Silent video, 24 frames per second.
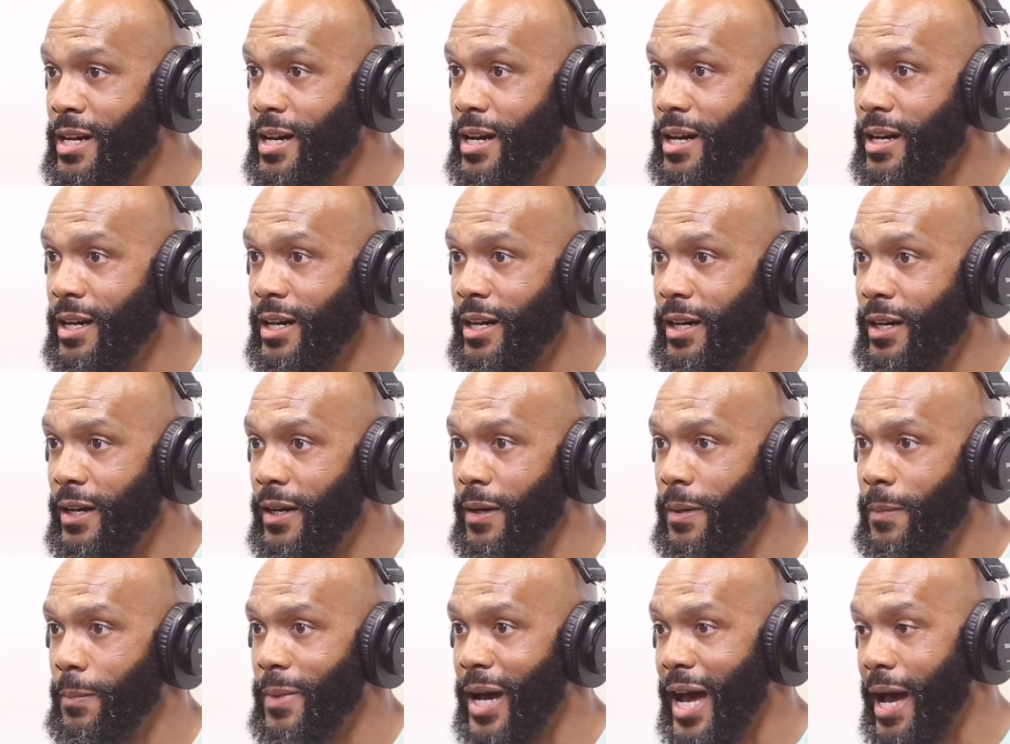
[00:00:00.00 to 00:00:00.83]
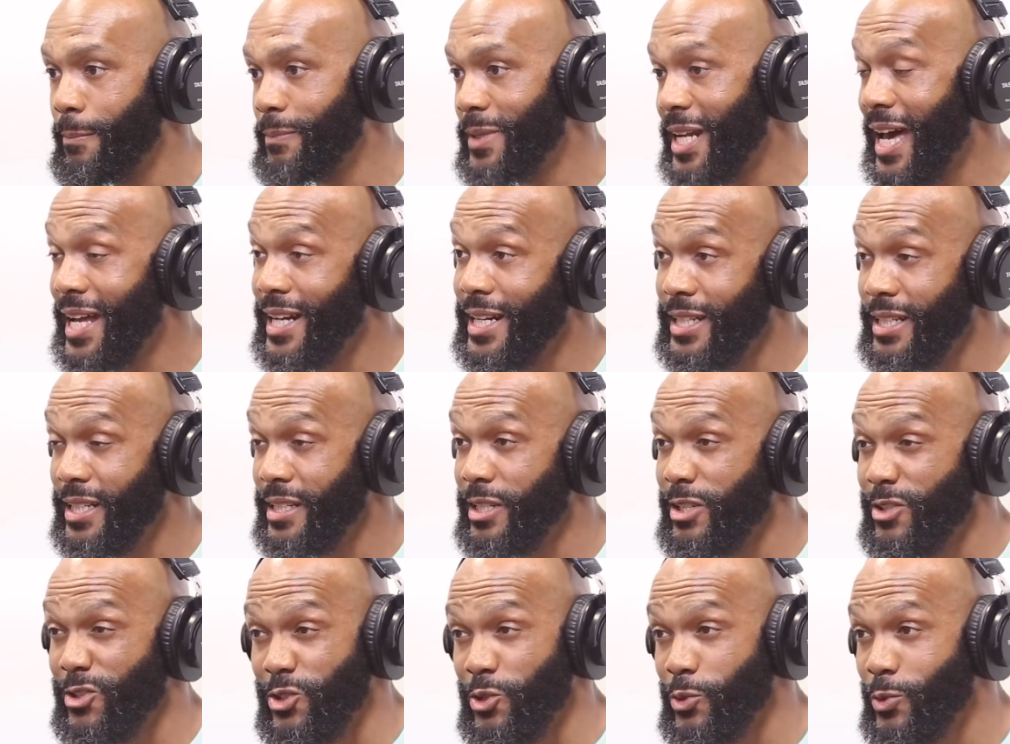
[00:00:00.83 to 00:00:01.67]
I'm not at
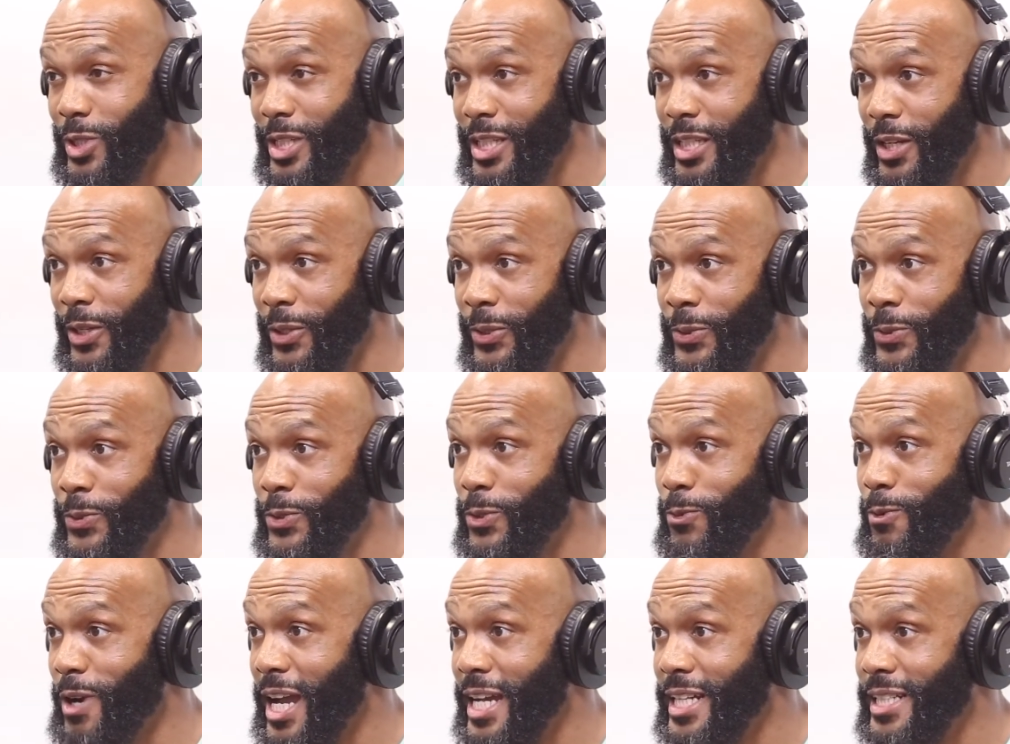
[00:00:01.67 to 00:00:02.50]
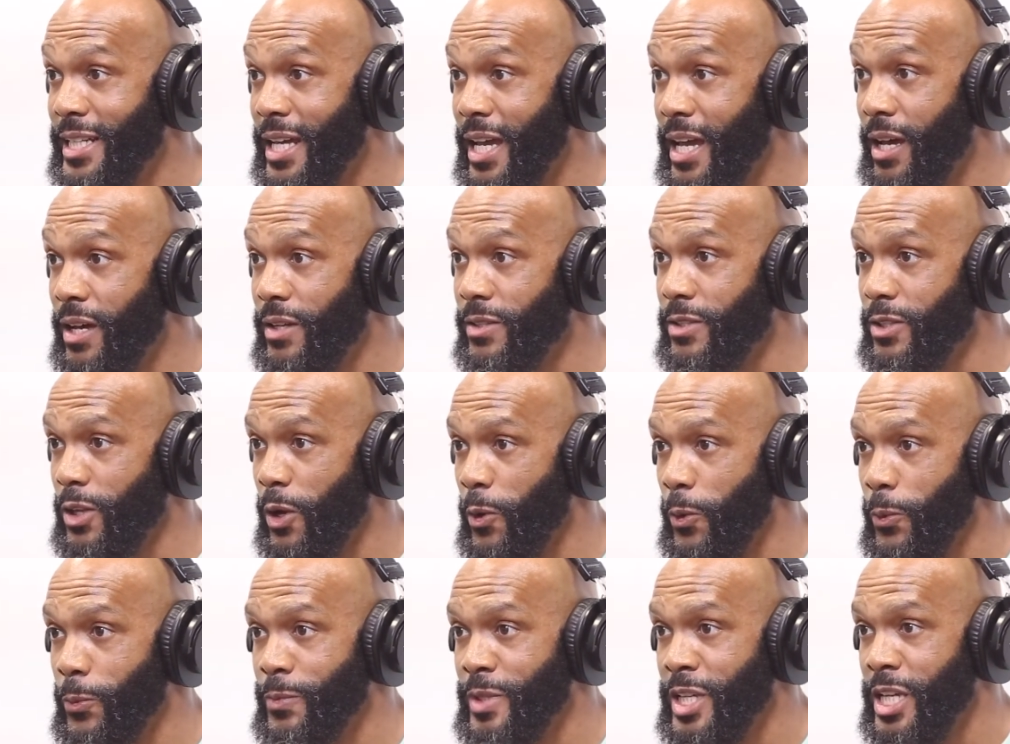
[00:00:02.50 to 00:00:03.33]
any studios right now,
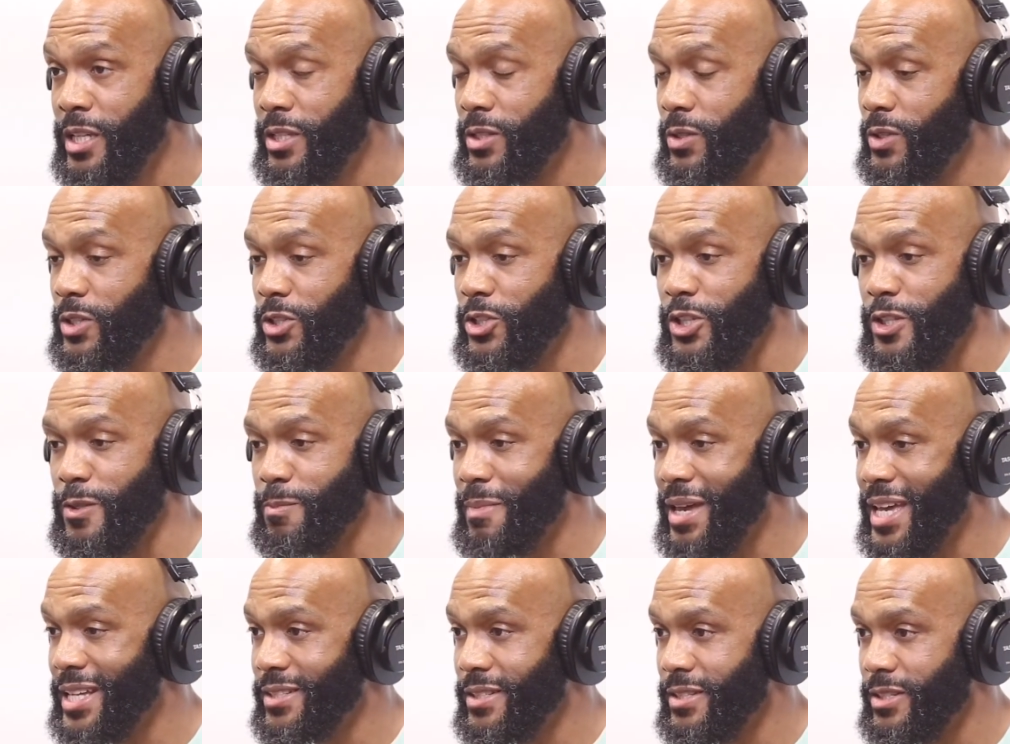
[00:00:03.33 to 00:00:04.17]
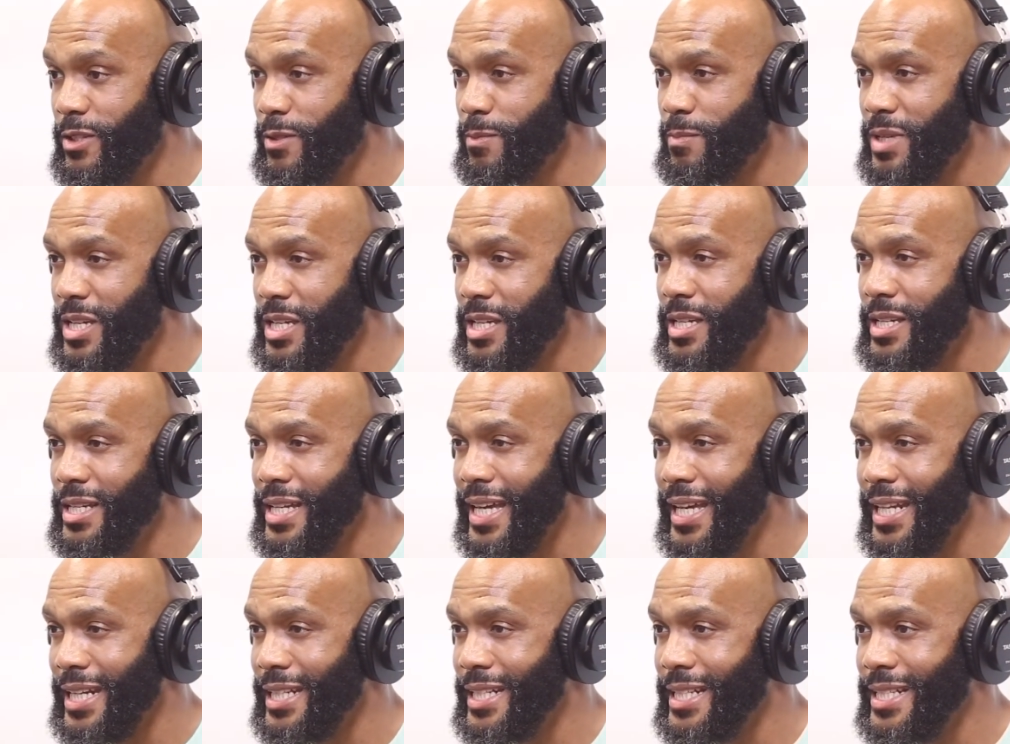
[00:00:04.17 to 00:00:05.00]
so you can just message me
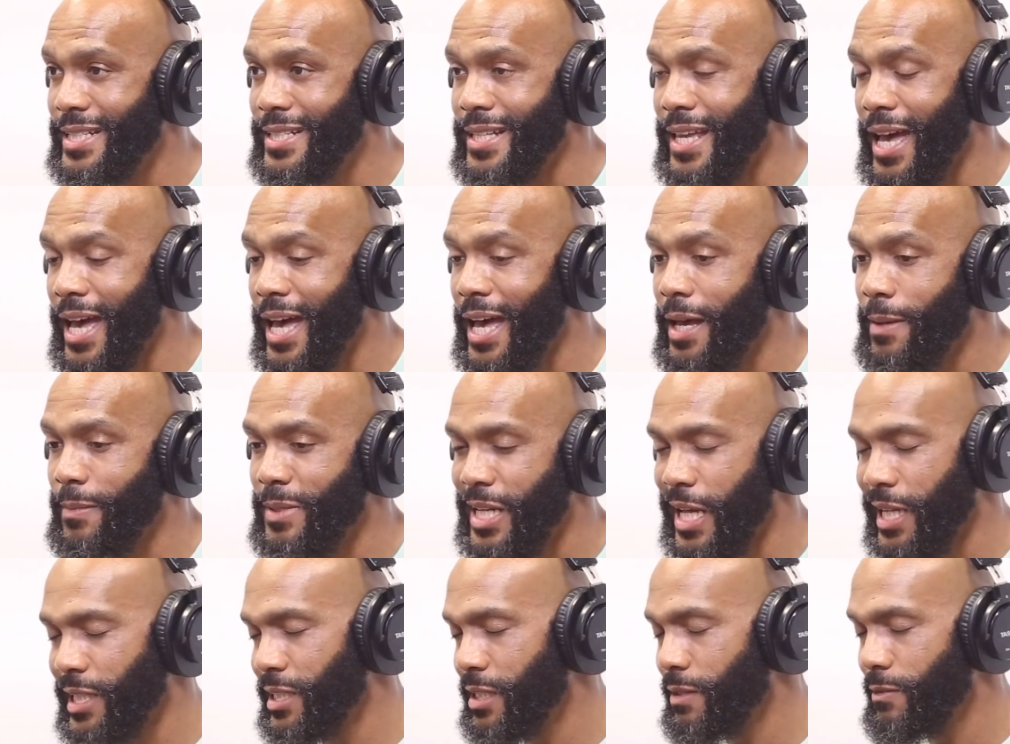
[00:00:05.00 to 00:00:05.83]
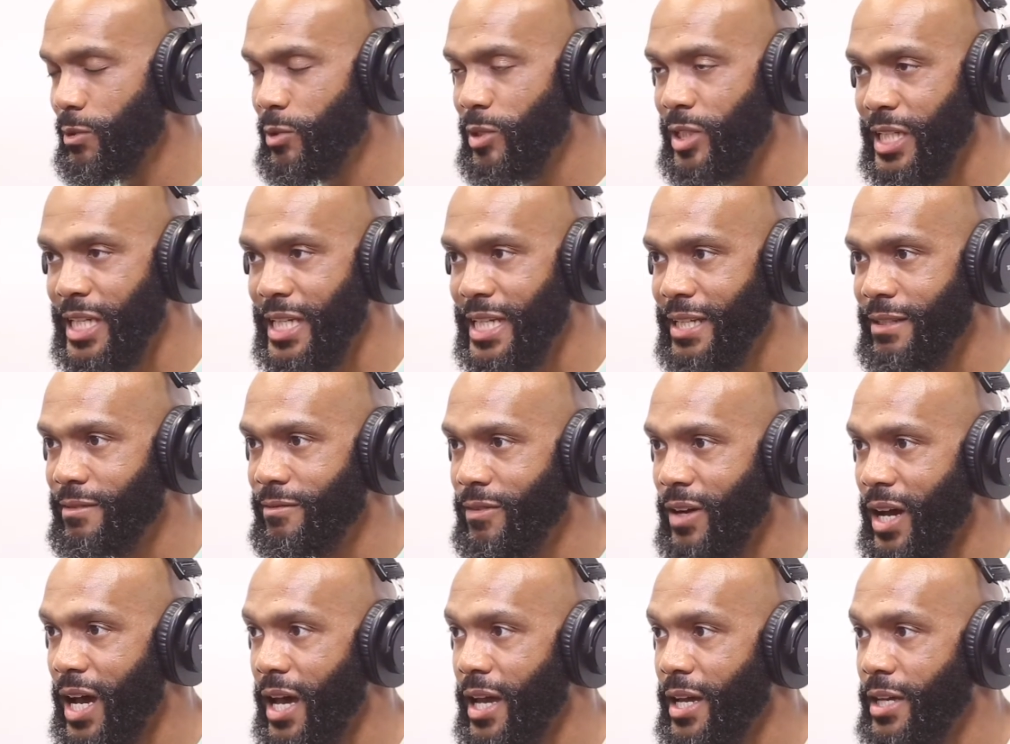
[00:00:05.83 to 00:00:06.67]
at any time and I can give you any
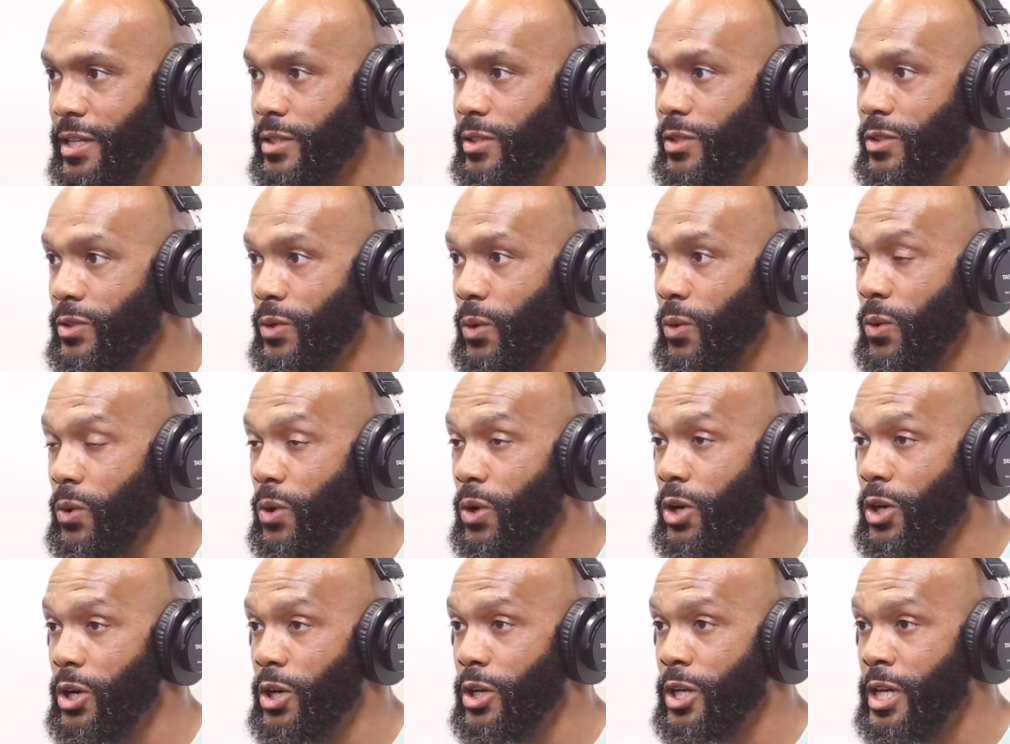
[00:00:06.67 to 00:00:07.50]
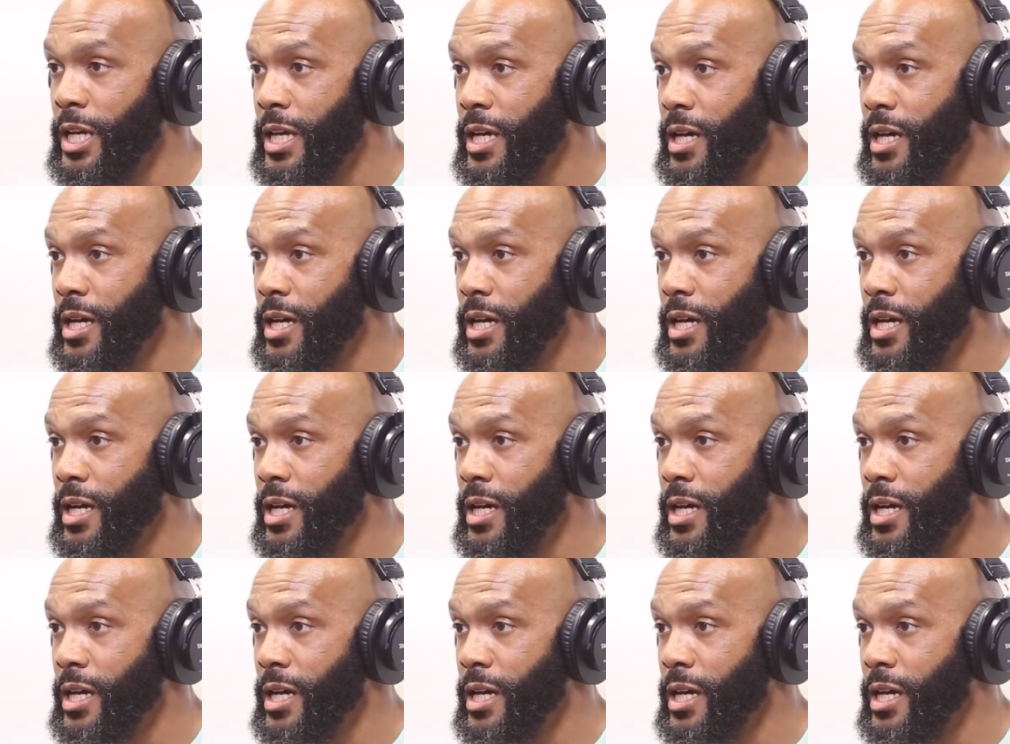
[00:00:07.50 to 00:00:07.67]
advice, or